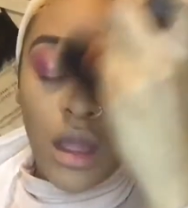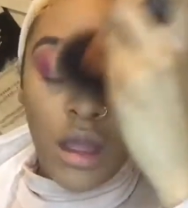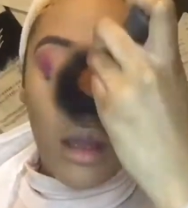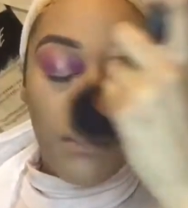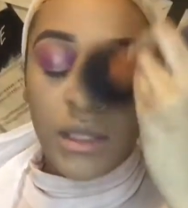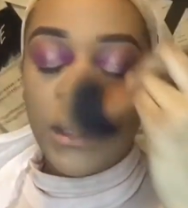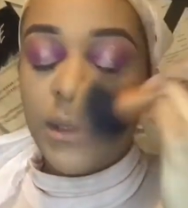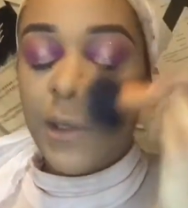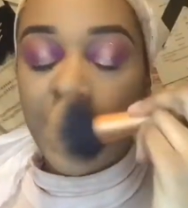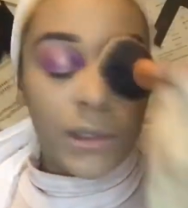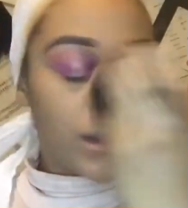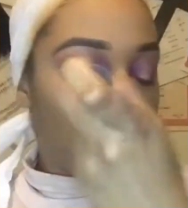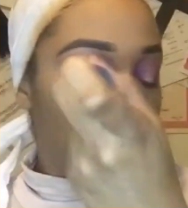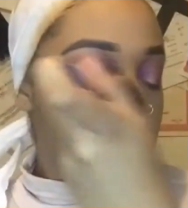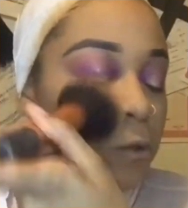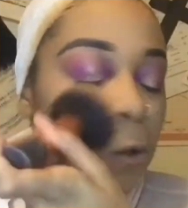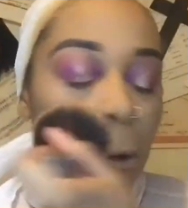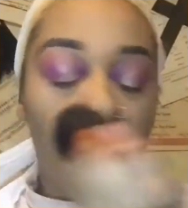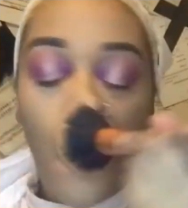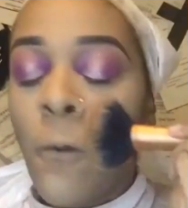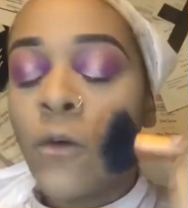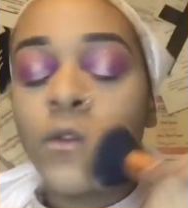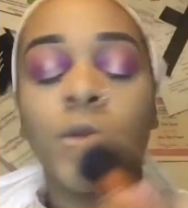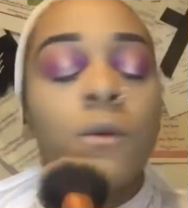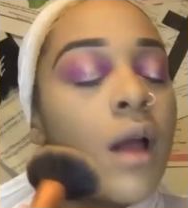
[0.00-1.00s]
My skin's like
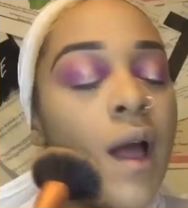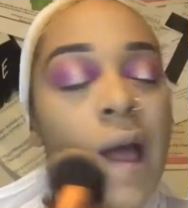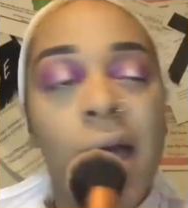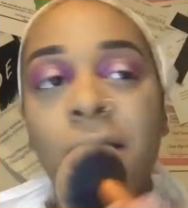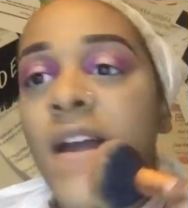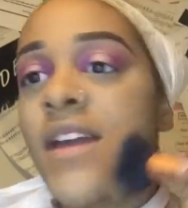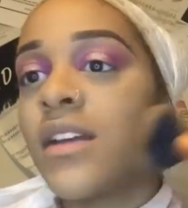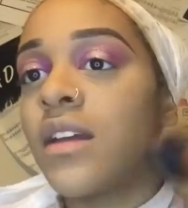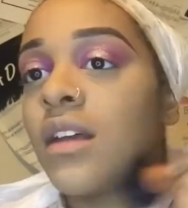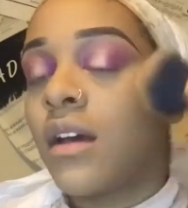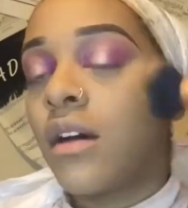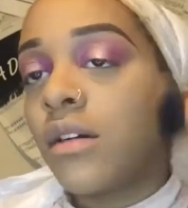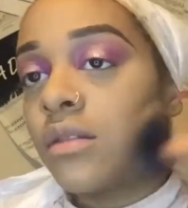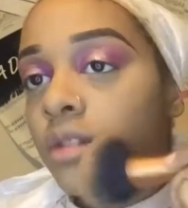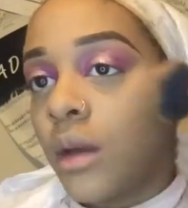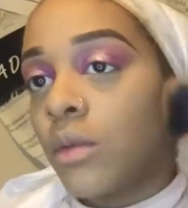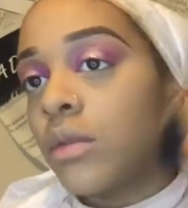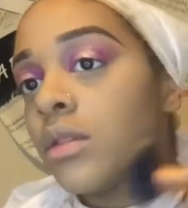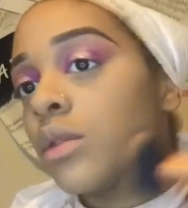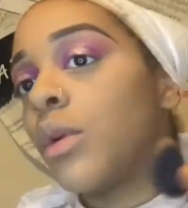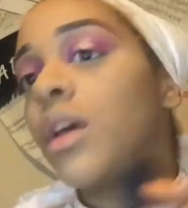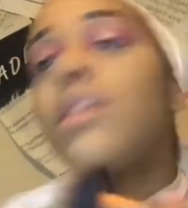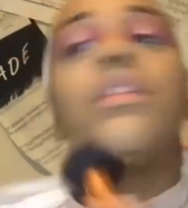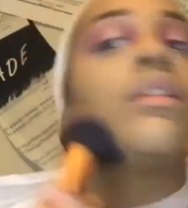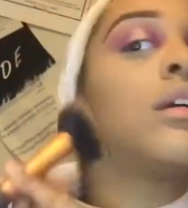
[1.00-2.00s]
so dry right now, like with
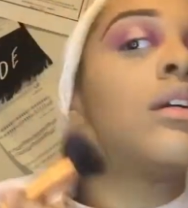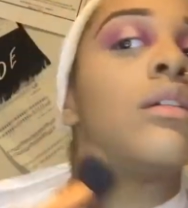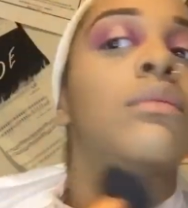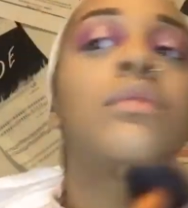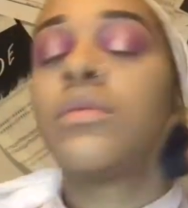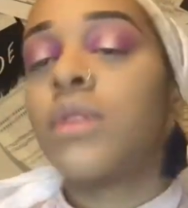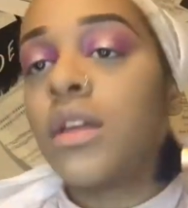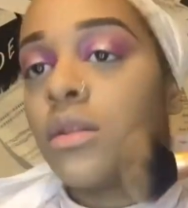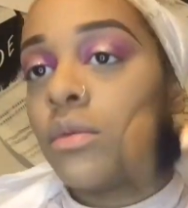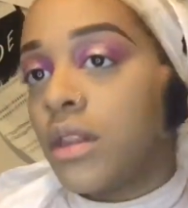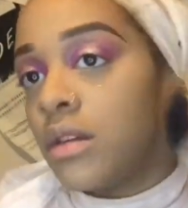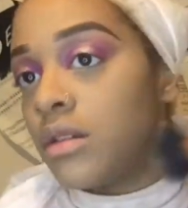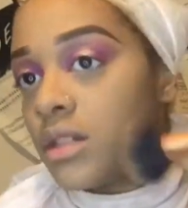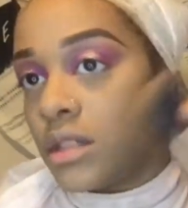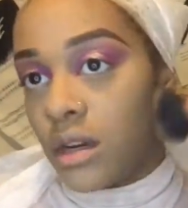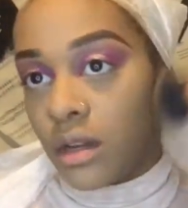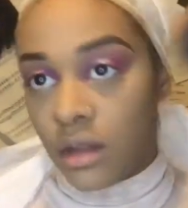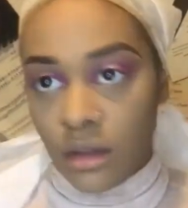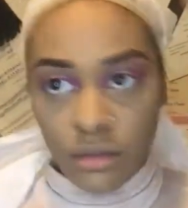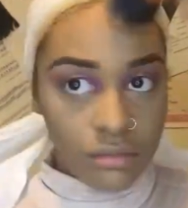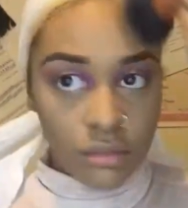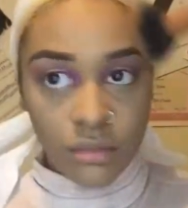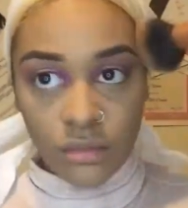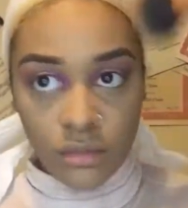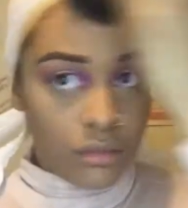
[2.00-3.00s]
the way the weather's set
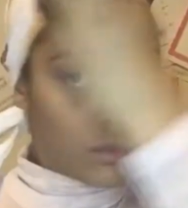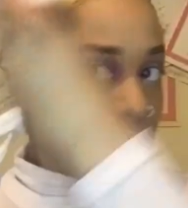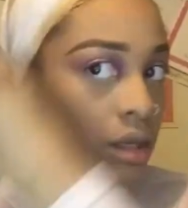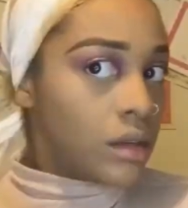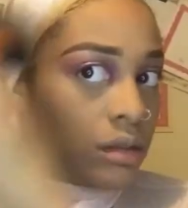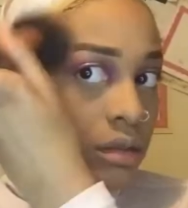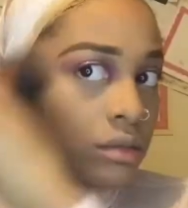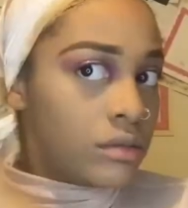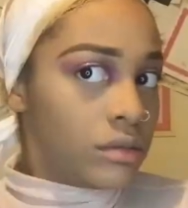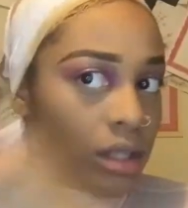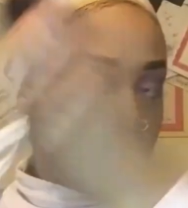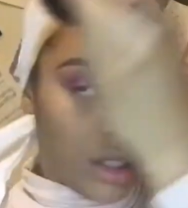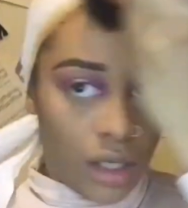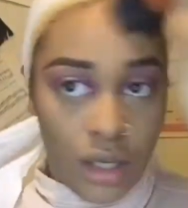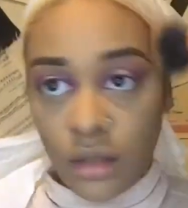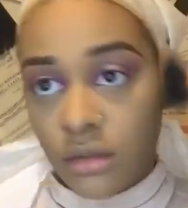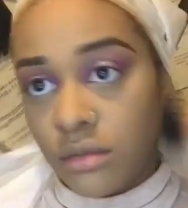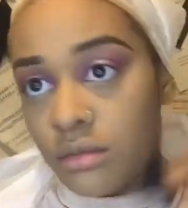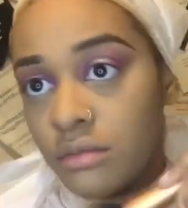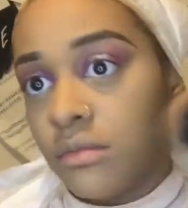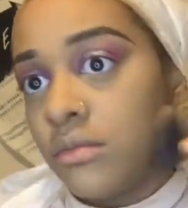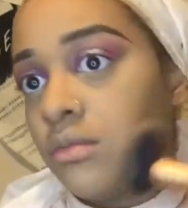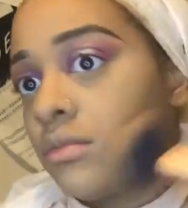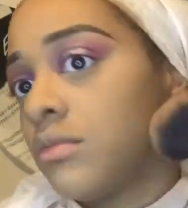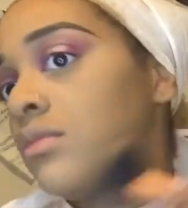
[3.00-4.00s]
up. Oh,
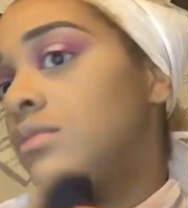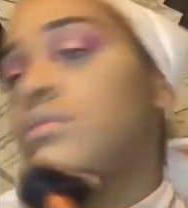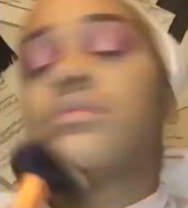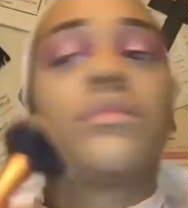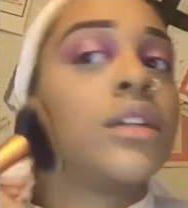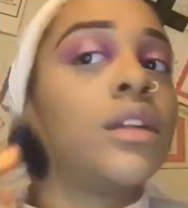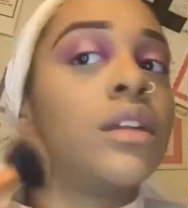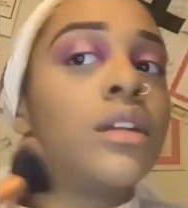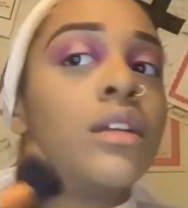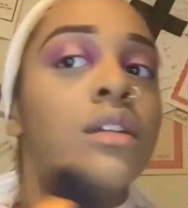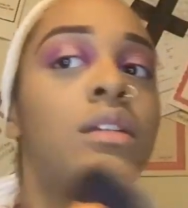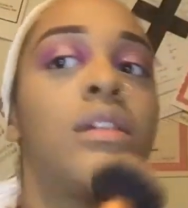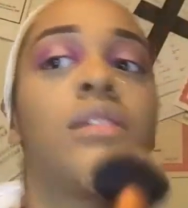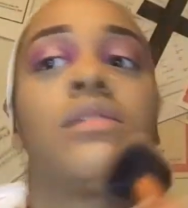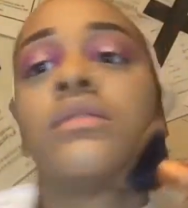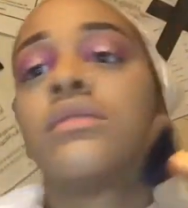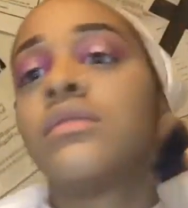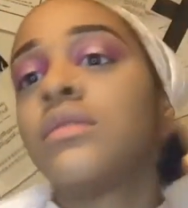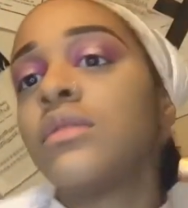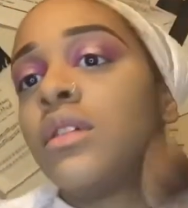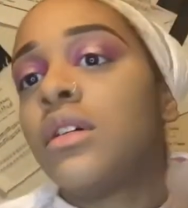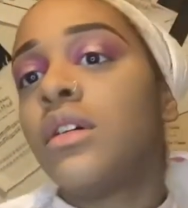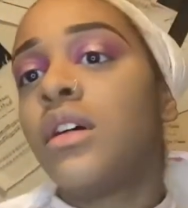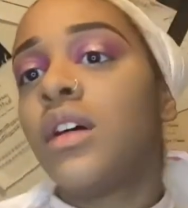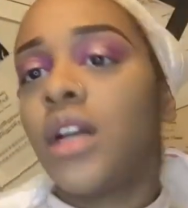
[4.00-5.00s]

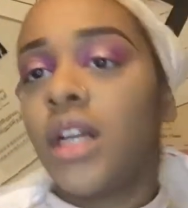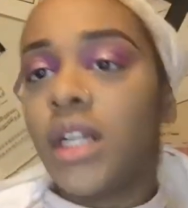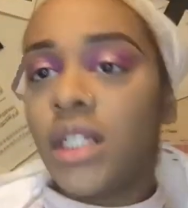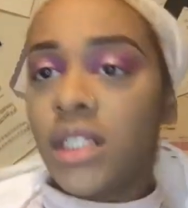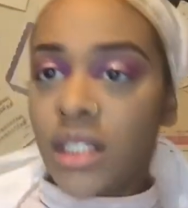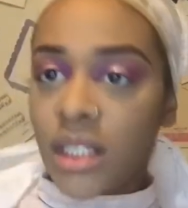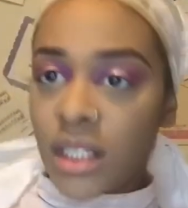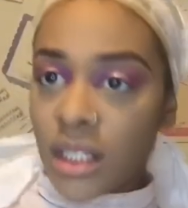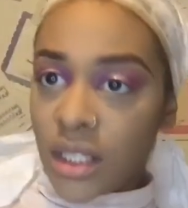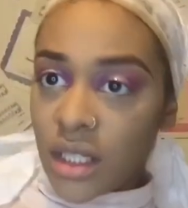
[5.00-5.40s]
honey.